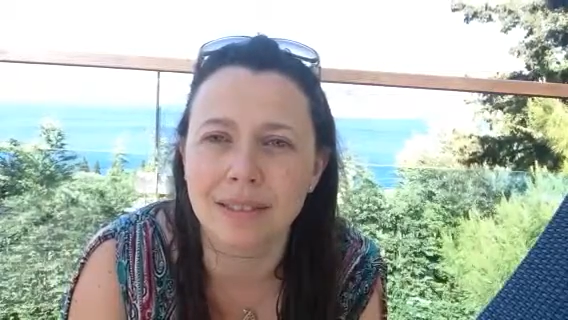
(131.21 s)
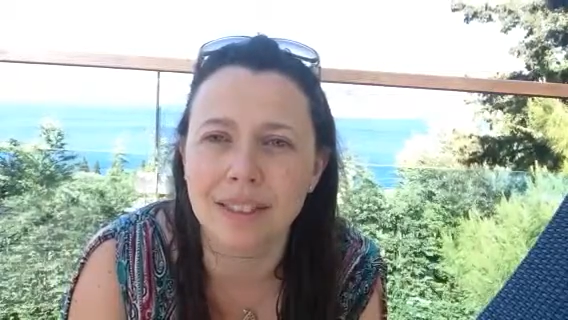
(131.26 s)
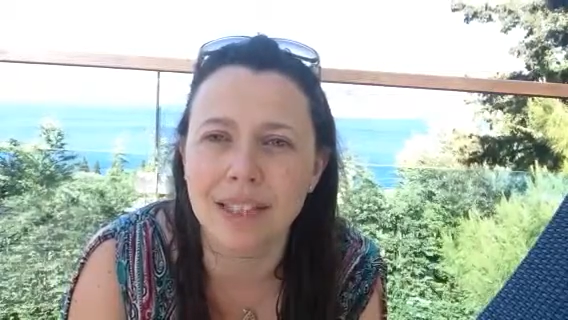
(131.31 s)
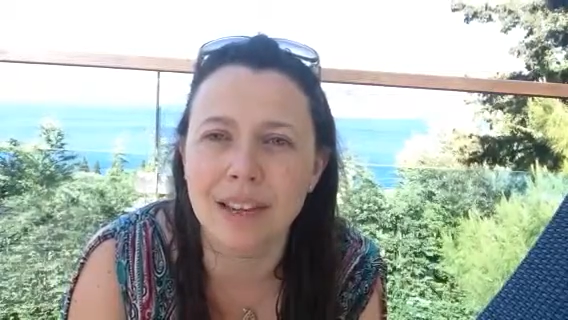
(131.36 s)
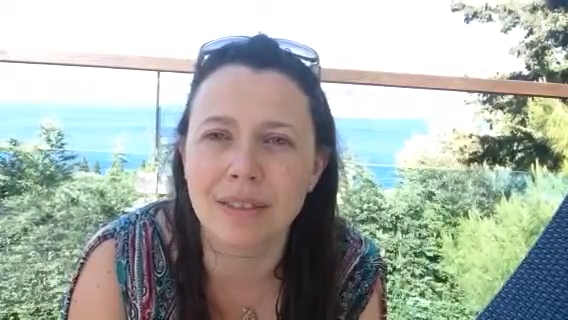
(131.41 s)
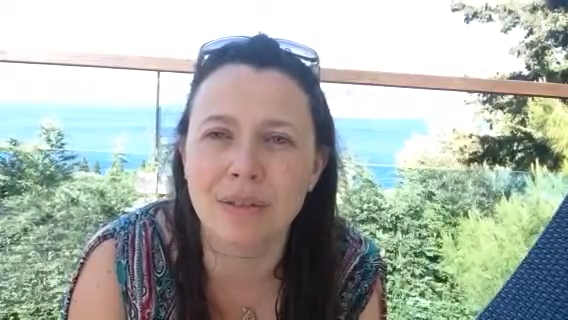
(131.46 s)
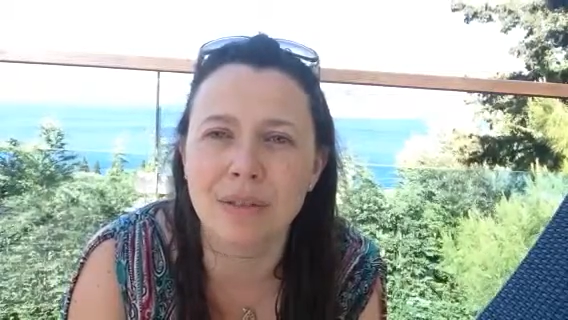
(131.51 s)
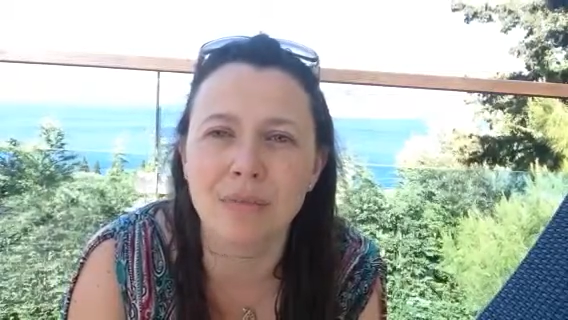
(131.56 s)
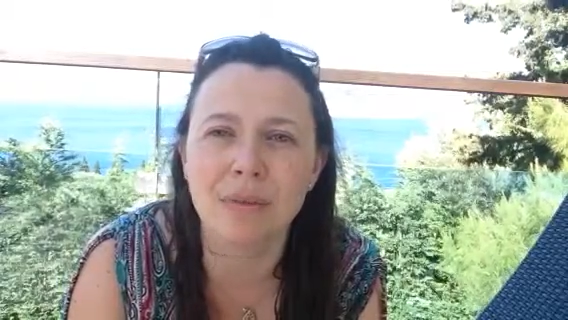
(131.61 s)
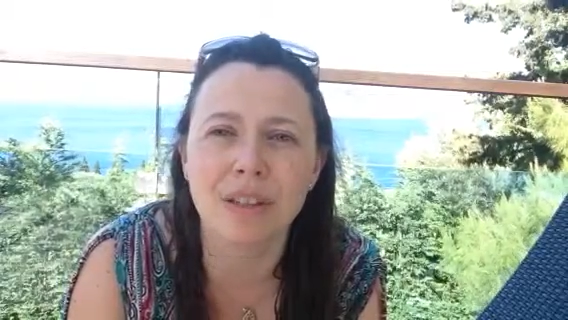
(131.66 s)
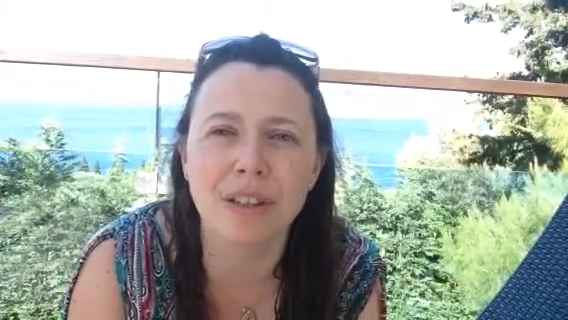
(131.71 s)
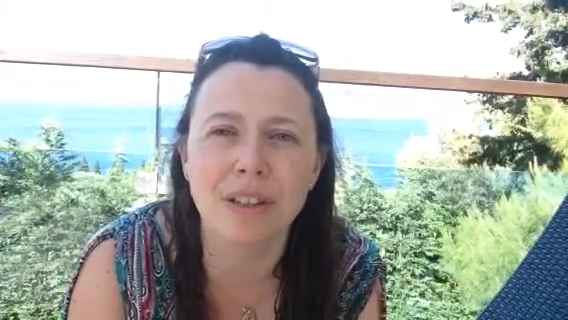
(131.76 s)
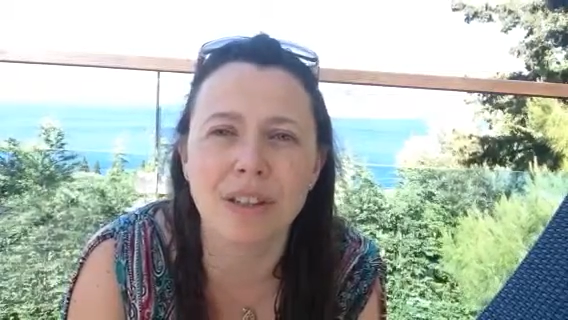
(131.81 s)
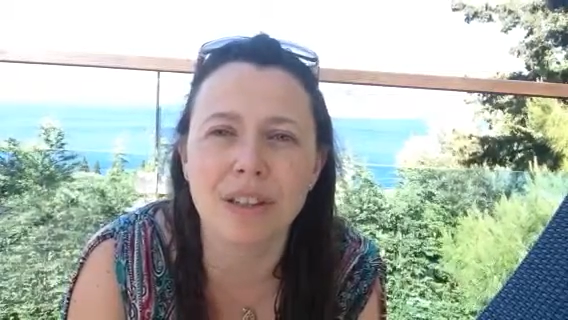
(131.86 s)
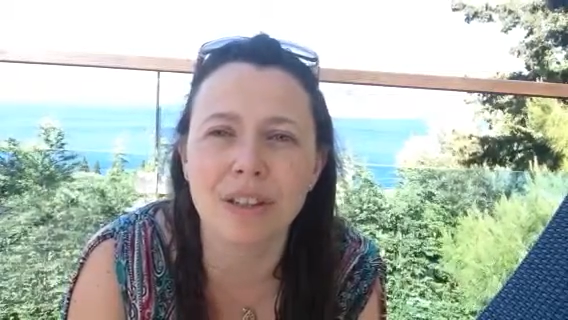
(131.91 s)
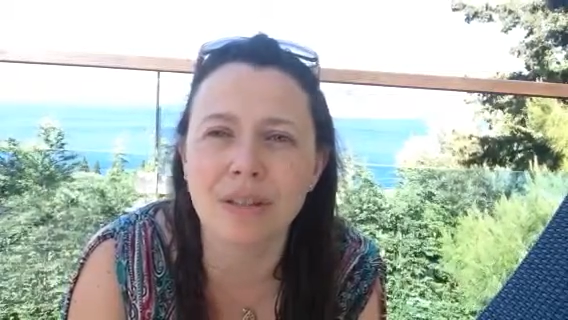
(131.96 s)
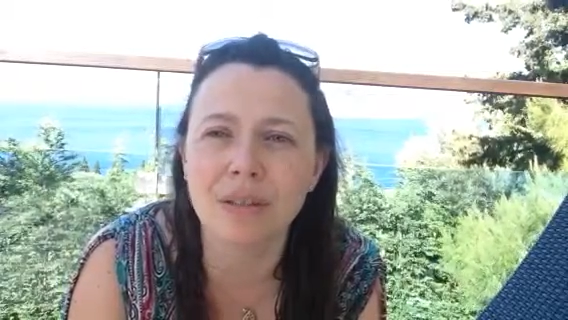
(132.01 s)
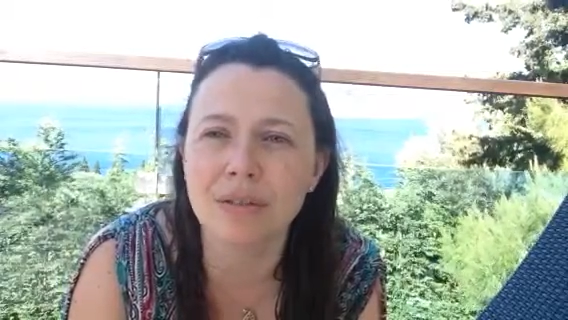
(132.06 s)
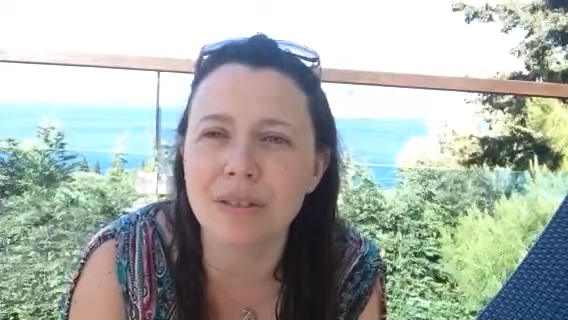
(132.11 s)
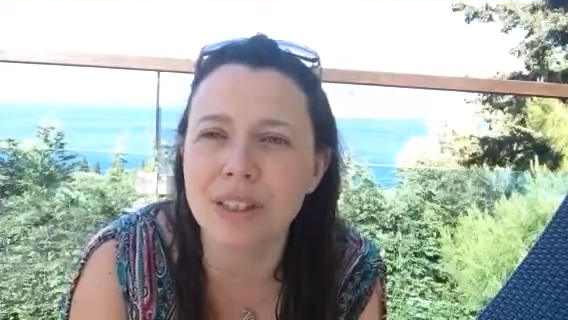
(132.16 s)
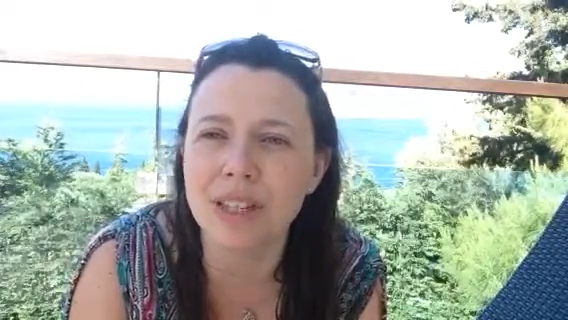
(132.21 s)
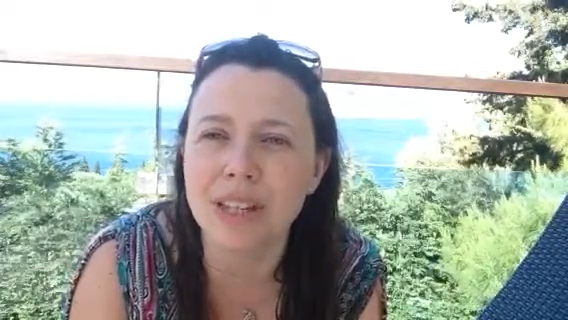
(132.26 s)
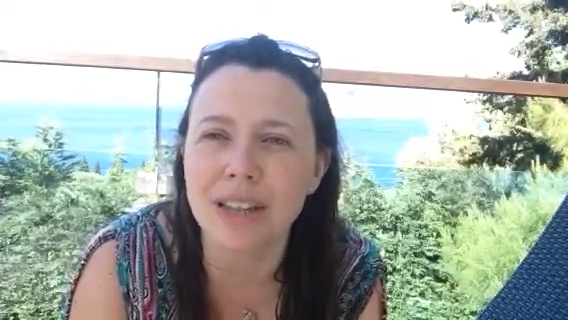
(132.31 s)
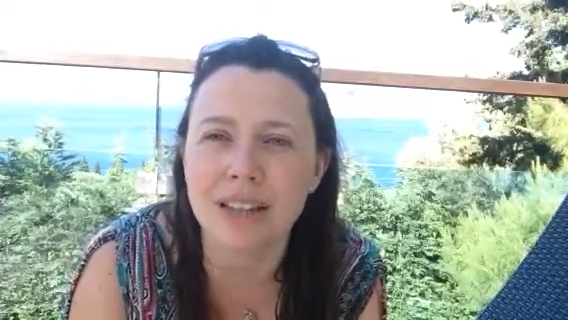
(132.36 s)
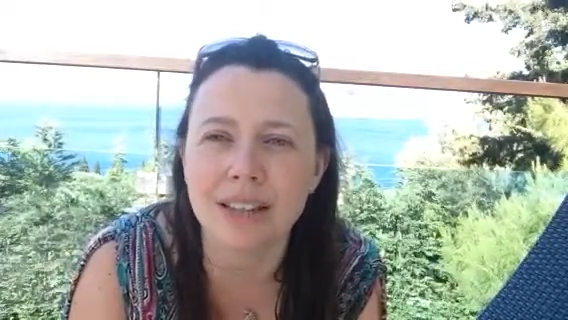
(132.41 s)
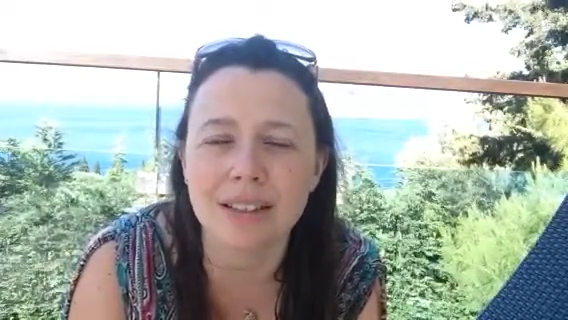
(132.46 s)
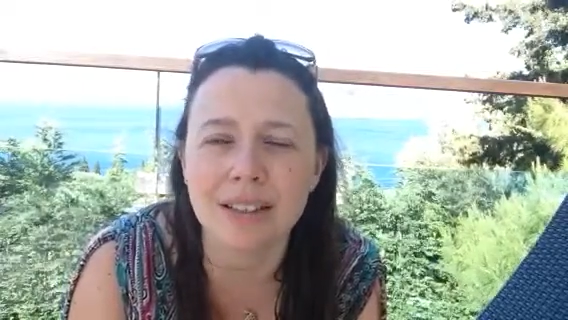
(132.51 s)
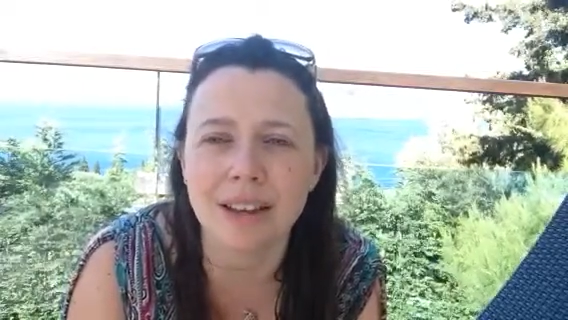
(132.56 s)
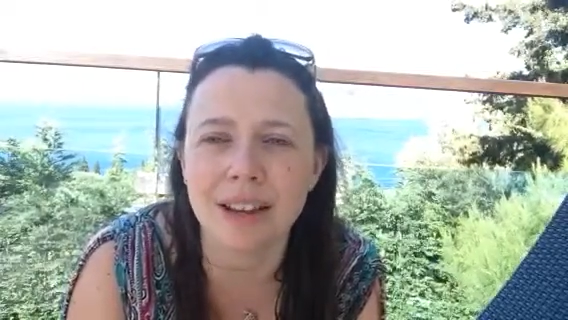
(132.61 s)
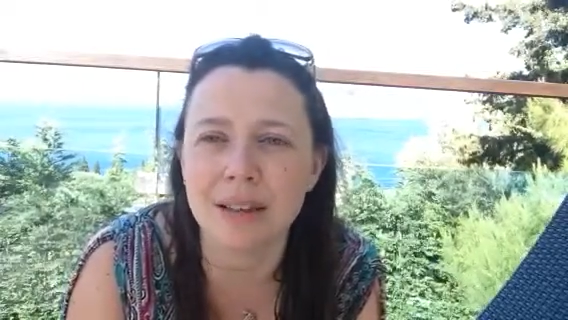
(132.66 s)
Give them huge
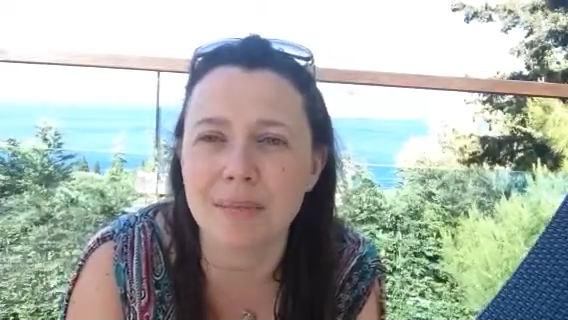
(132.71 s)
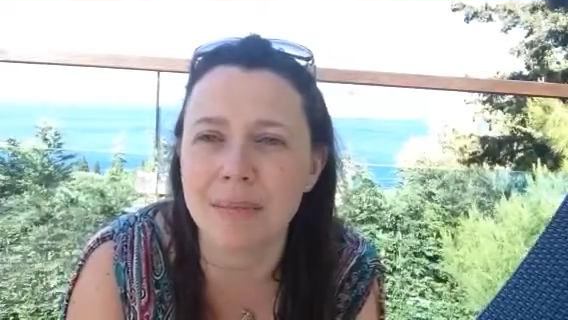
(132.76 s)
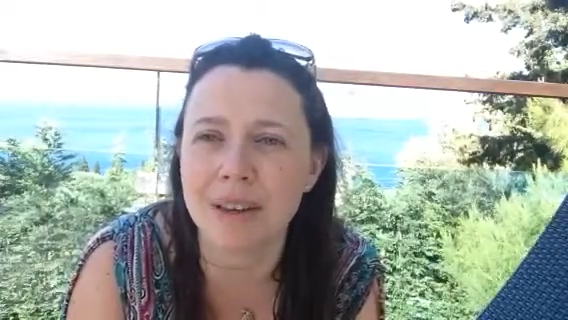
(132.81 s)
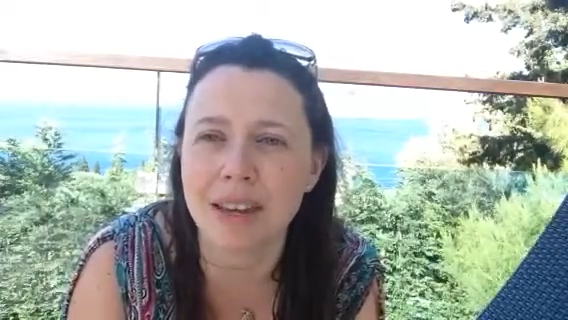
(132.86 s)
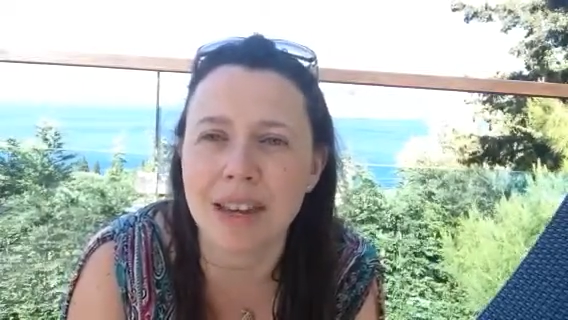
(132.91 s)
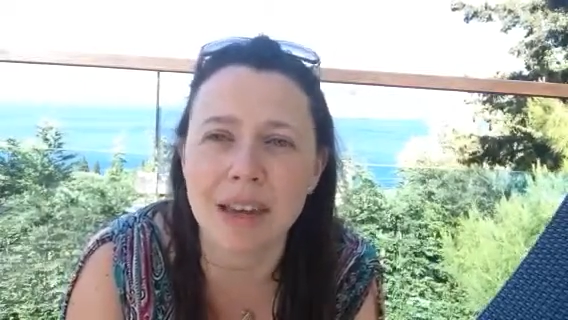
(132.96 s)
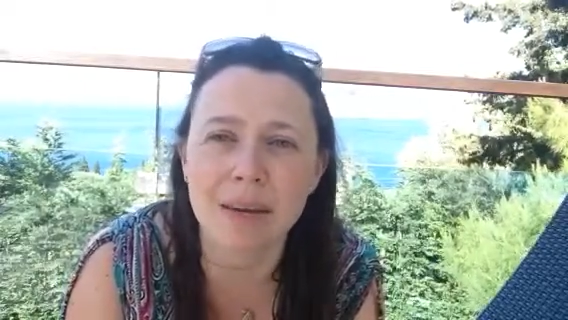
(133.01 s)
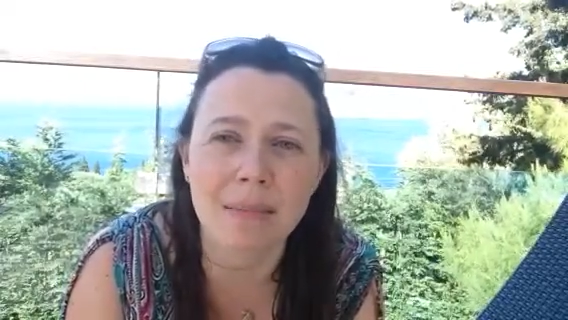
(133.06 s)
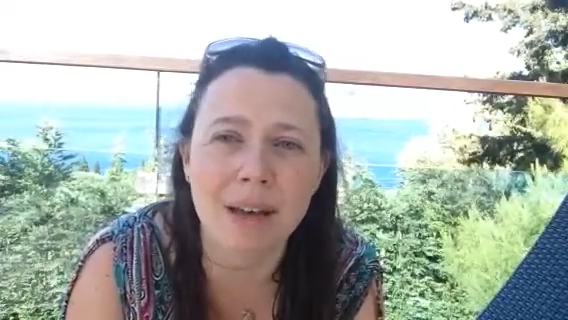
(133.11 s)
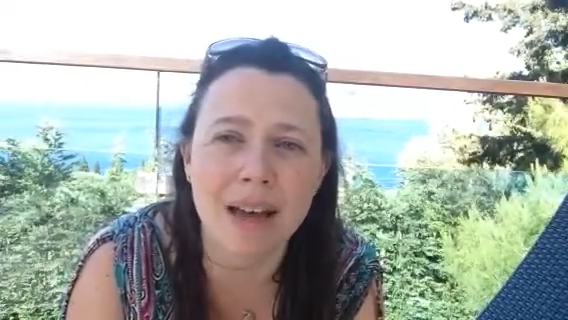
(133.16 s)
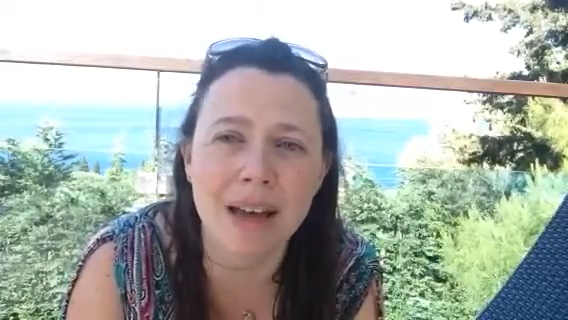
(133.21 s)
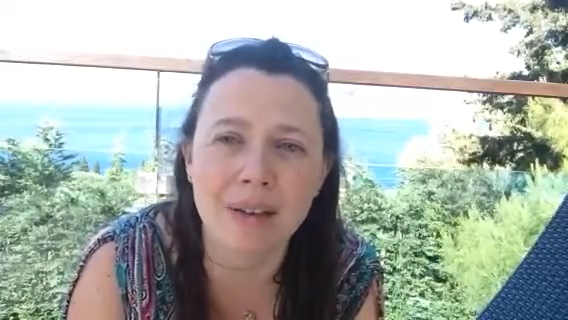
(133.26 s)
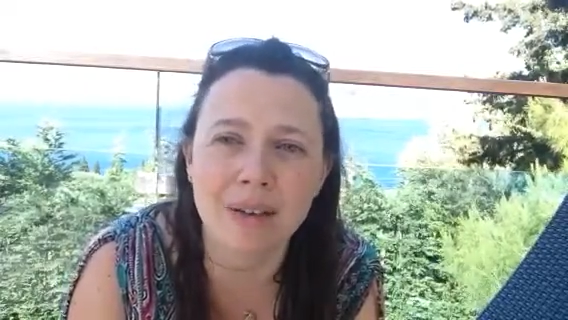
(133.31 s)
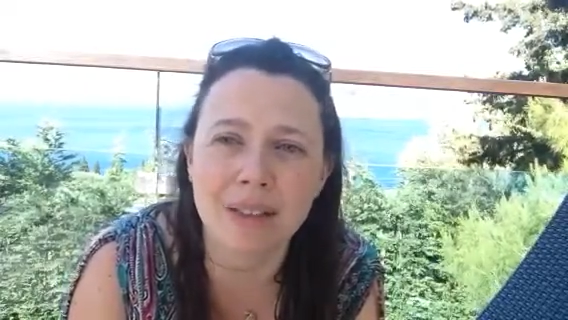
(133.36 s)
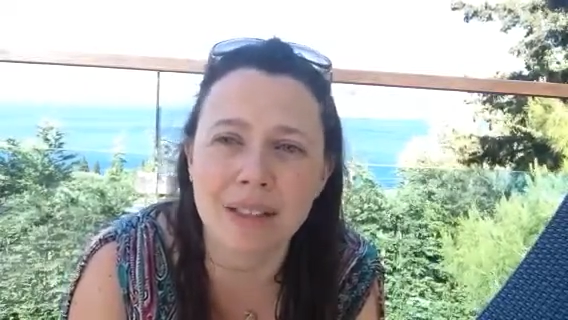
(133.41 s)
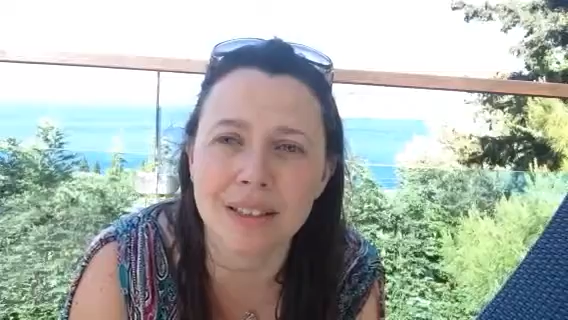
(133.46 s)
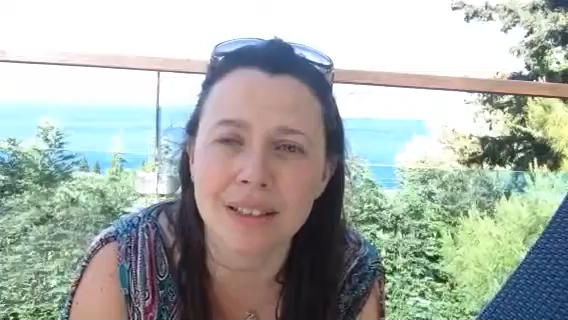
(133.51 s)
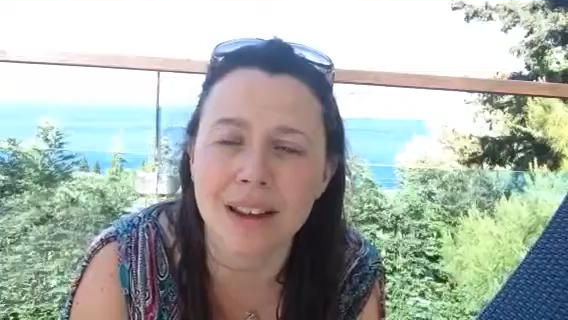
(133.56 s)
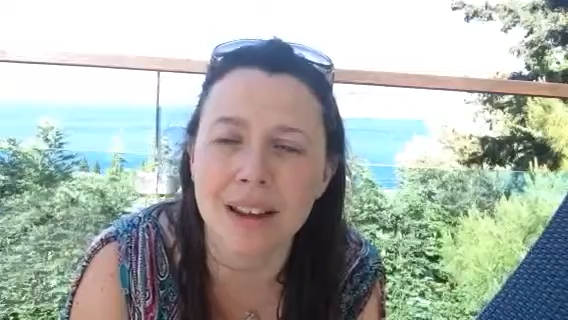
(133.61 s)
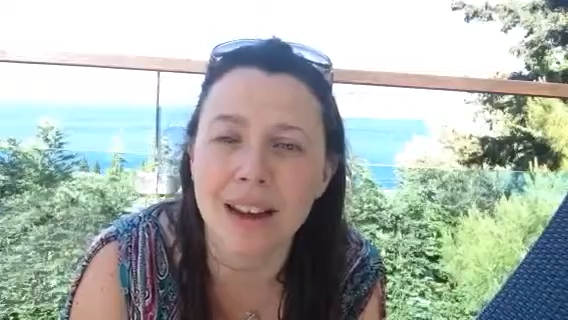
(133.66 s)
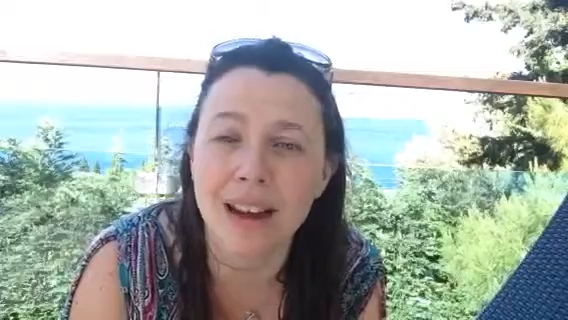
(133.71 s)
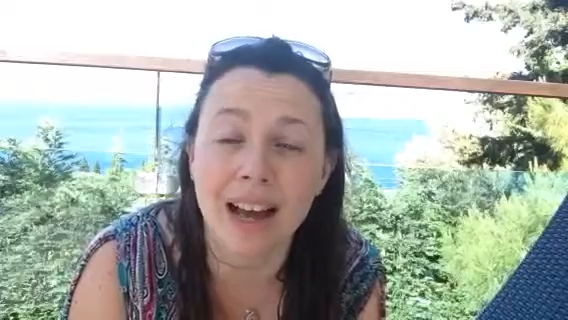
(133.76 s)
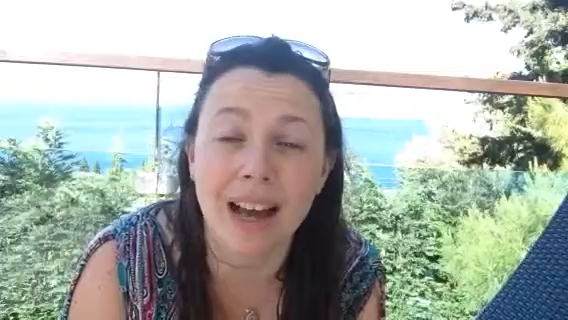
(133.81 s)
ears like Mickey Mouse